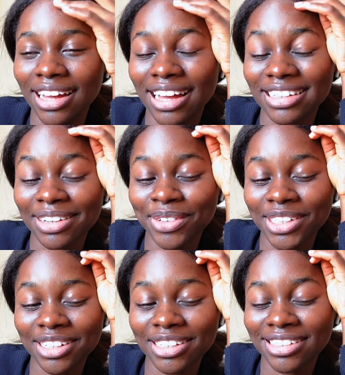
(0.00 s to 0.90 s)
I started
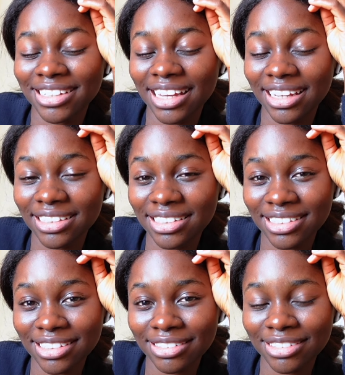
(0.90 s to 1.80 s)
watching it to eat,
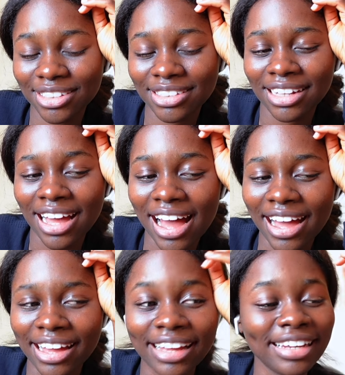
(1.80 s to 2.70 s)
just so that
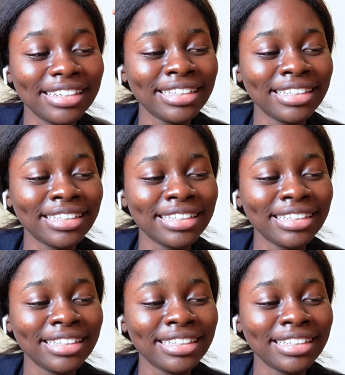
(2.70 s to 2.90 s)
I,